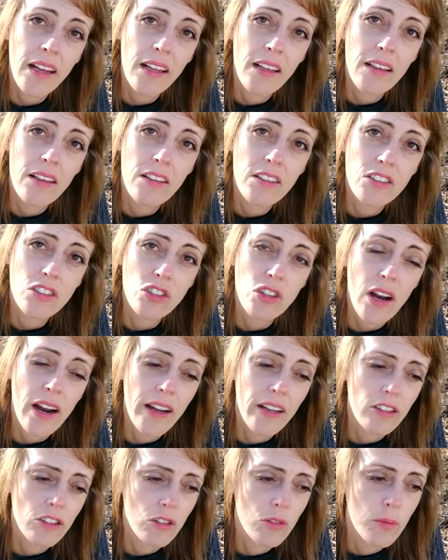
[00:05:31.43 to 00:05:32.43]
is
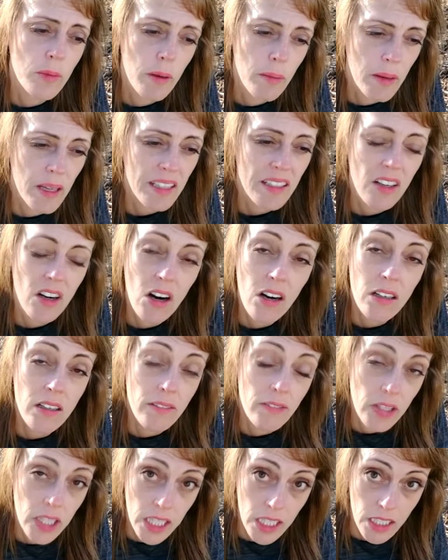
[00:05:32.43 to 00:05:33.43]
trying to mimic the Garden
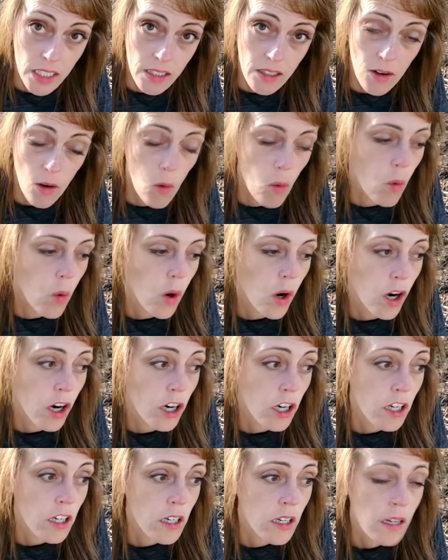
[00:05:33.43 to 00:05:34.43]
of Eden
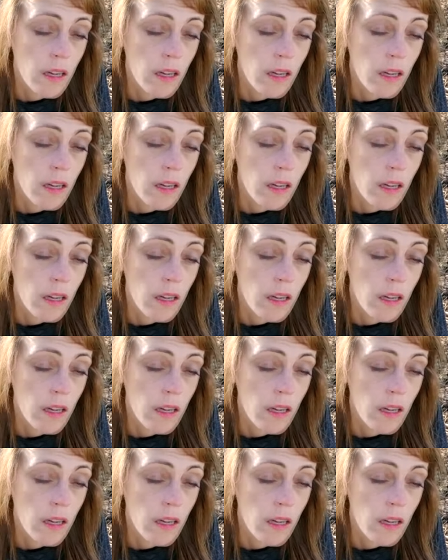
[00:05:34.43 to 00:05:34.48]
or